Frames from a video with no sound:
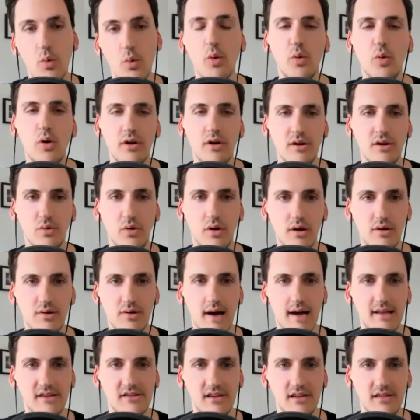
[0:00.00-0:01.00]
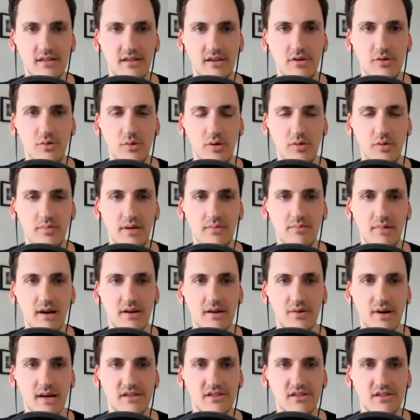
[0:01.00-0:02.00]
what do you want to actually do would be my
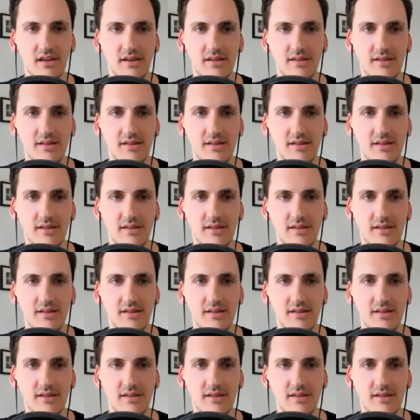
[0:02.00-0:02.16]
question.